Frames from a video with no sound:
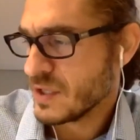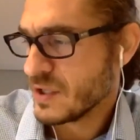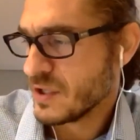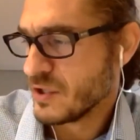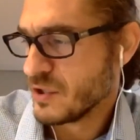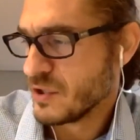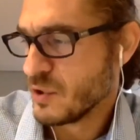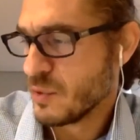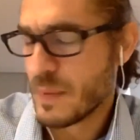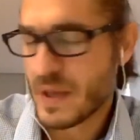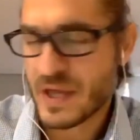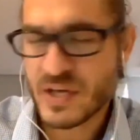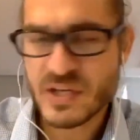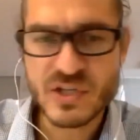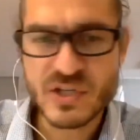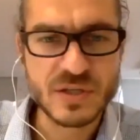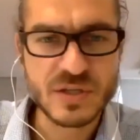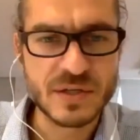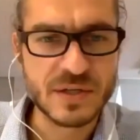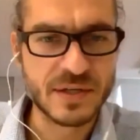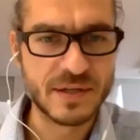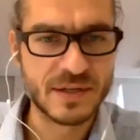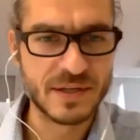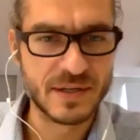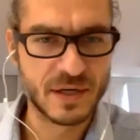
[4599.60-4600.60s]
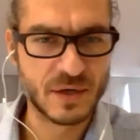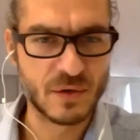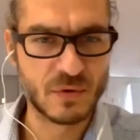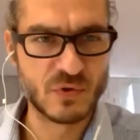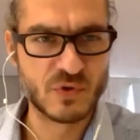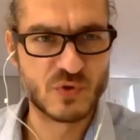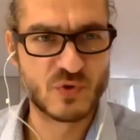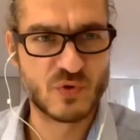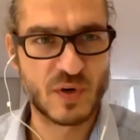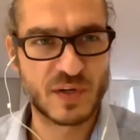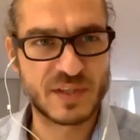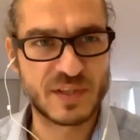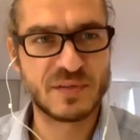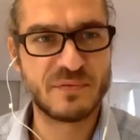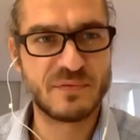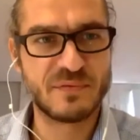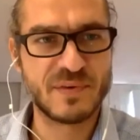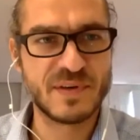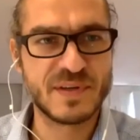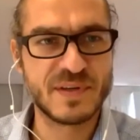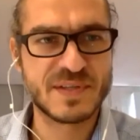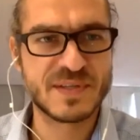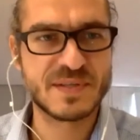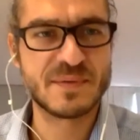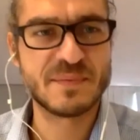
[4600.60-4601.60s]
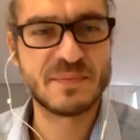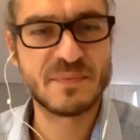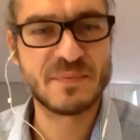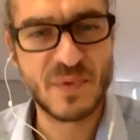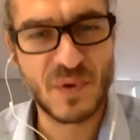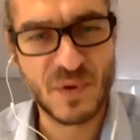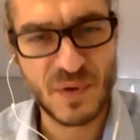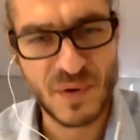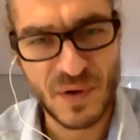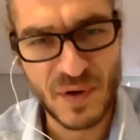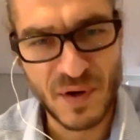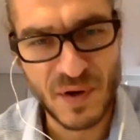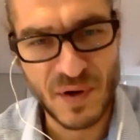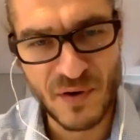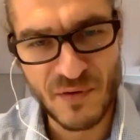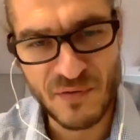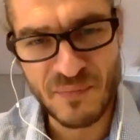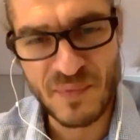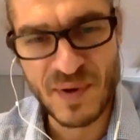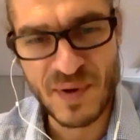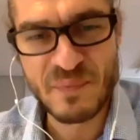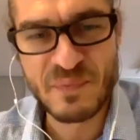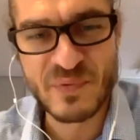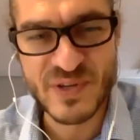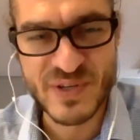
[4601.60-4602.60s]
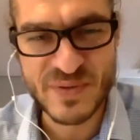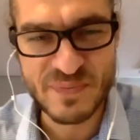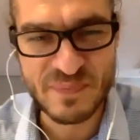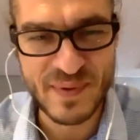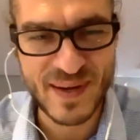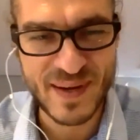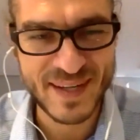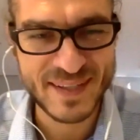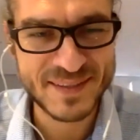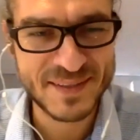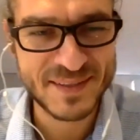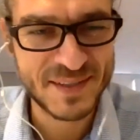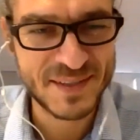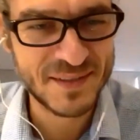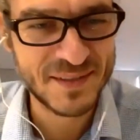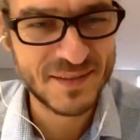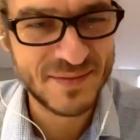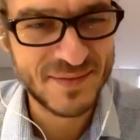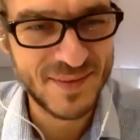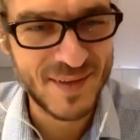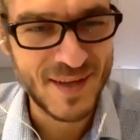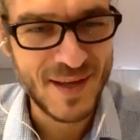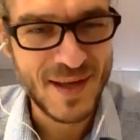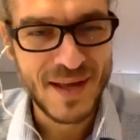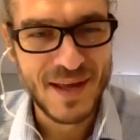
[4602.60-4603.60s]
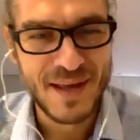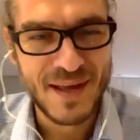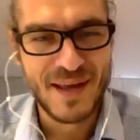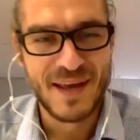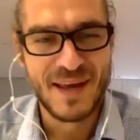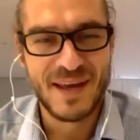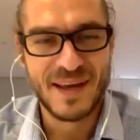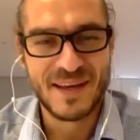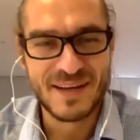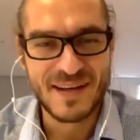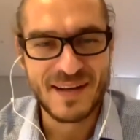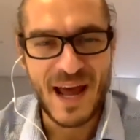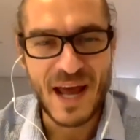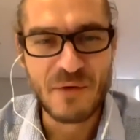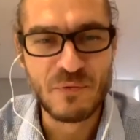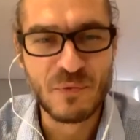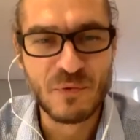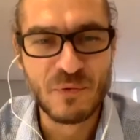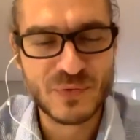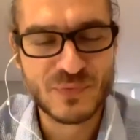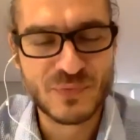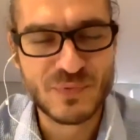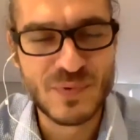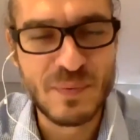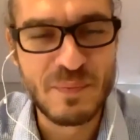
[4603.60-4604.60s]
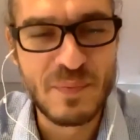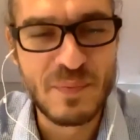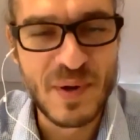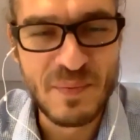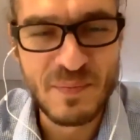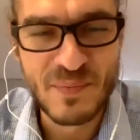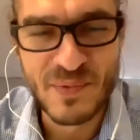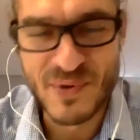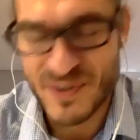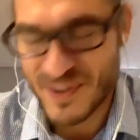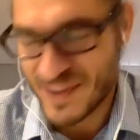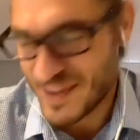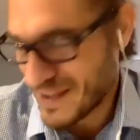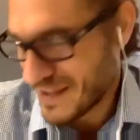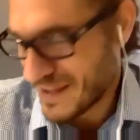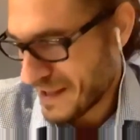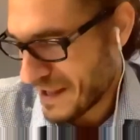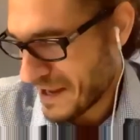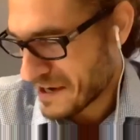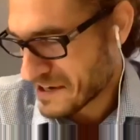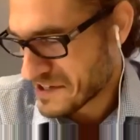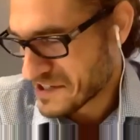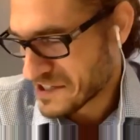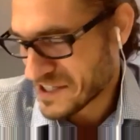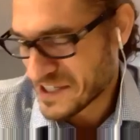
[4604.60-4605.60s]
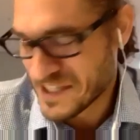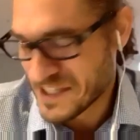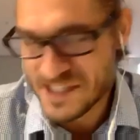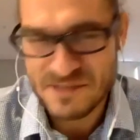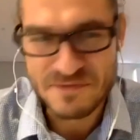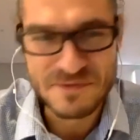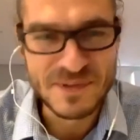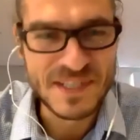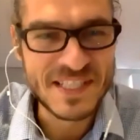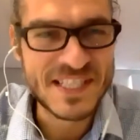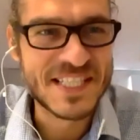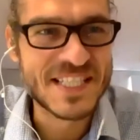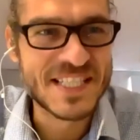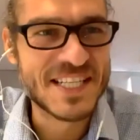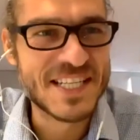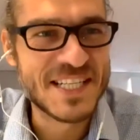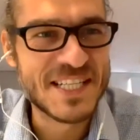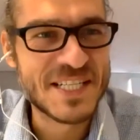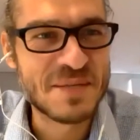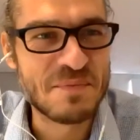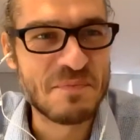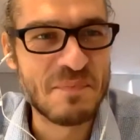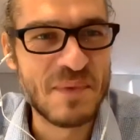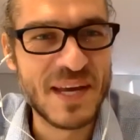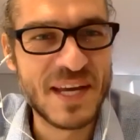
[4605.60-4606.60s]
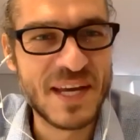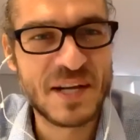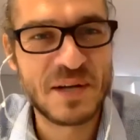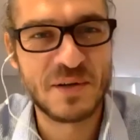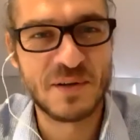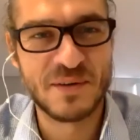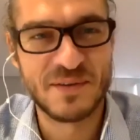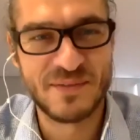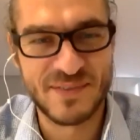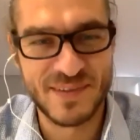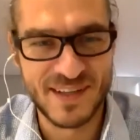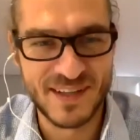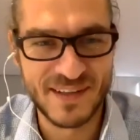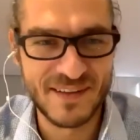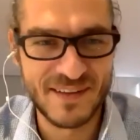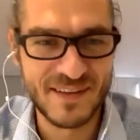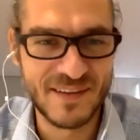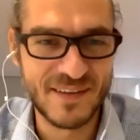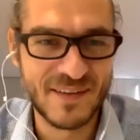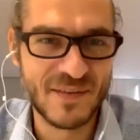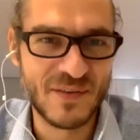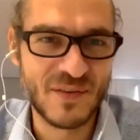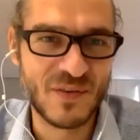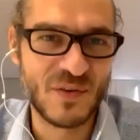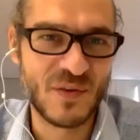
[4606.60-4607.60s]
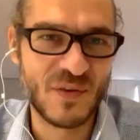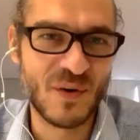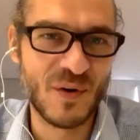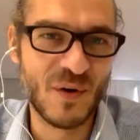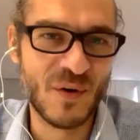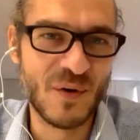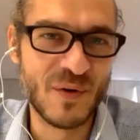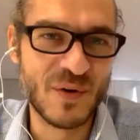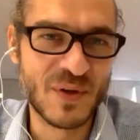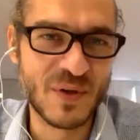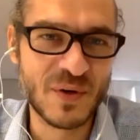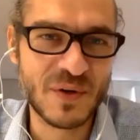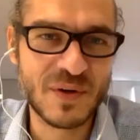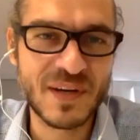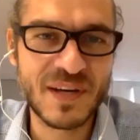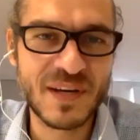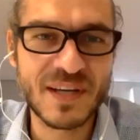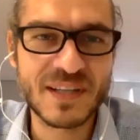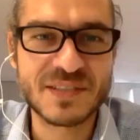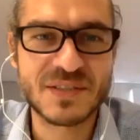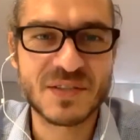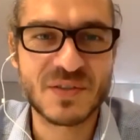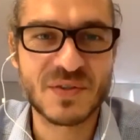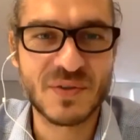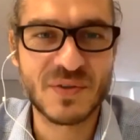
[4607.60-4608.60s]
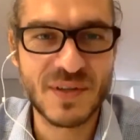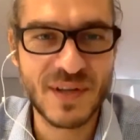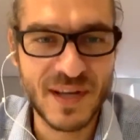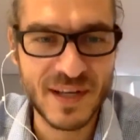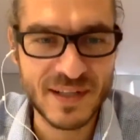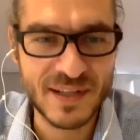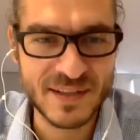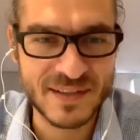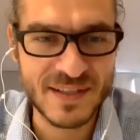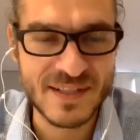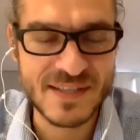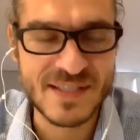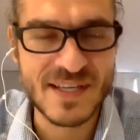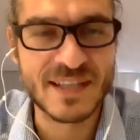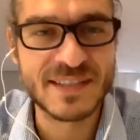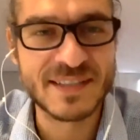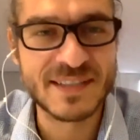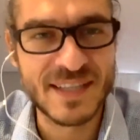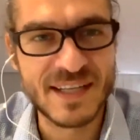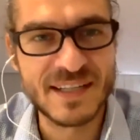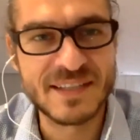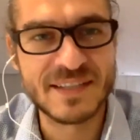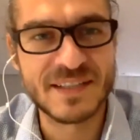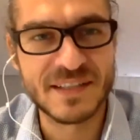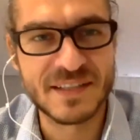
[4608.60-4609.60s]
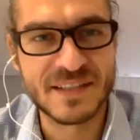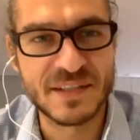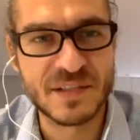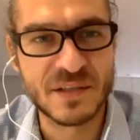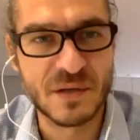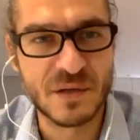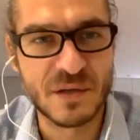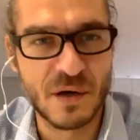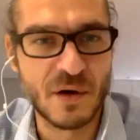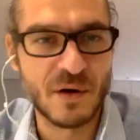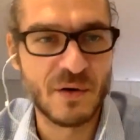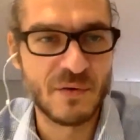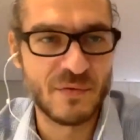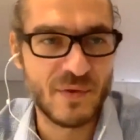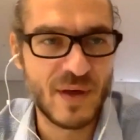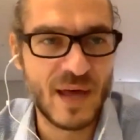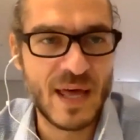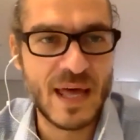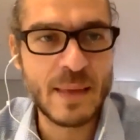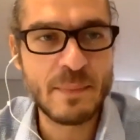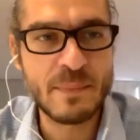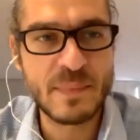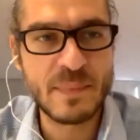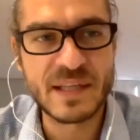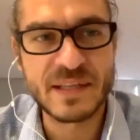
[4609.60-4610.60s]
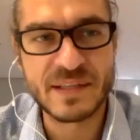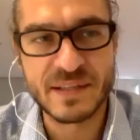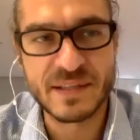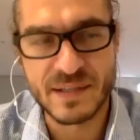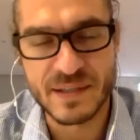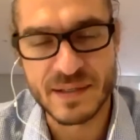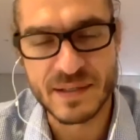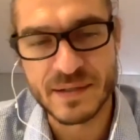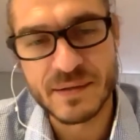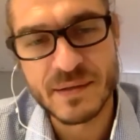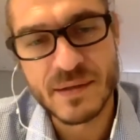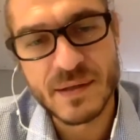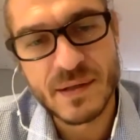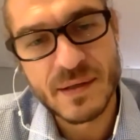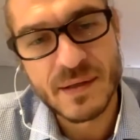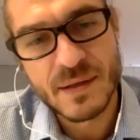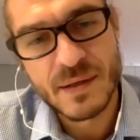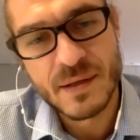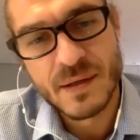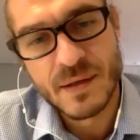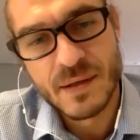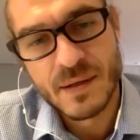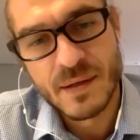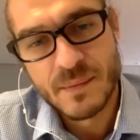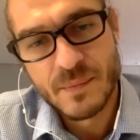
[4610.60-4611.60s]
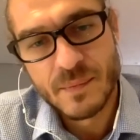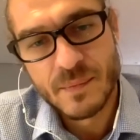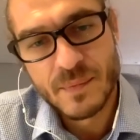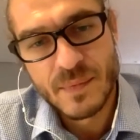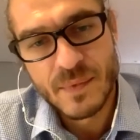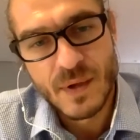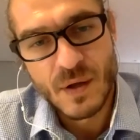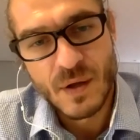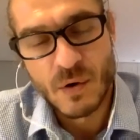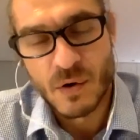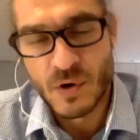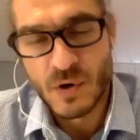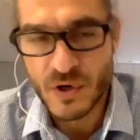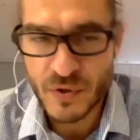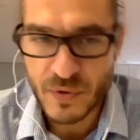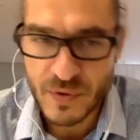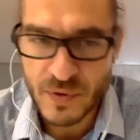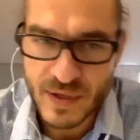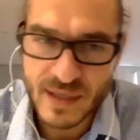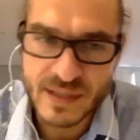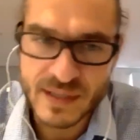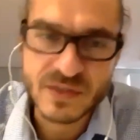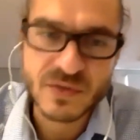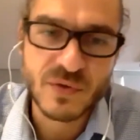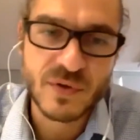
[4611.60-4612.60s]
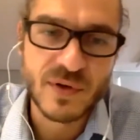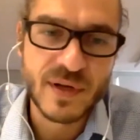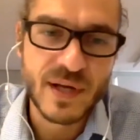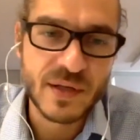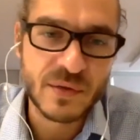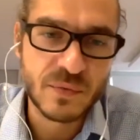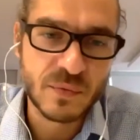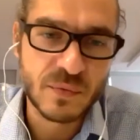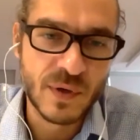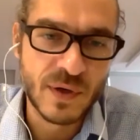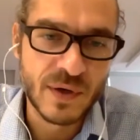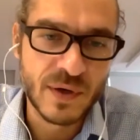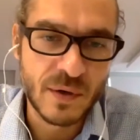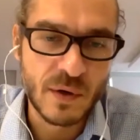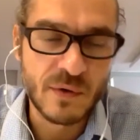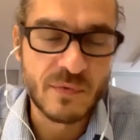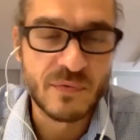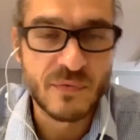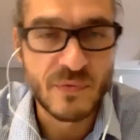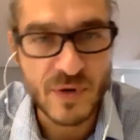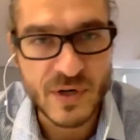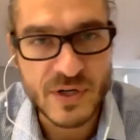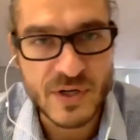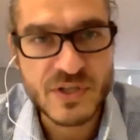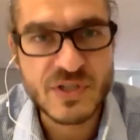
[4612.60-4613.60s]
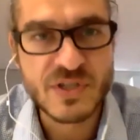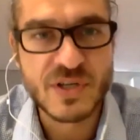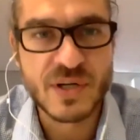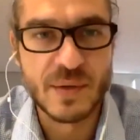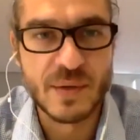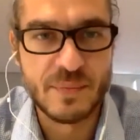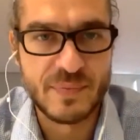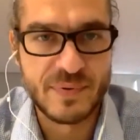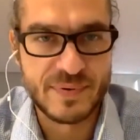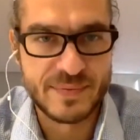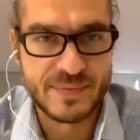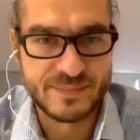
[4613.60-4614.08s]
you mentioned the constructivism of my perspective, and I would remember that anarchy is what states make of it. So you can create this identity of enmity, or you can create one of friendship.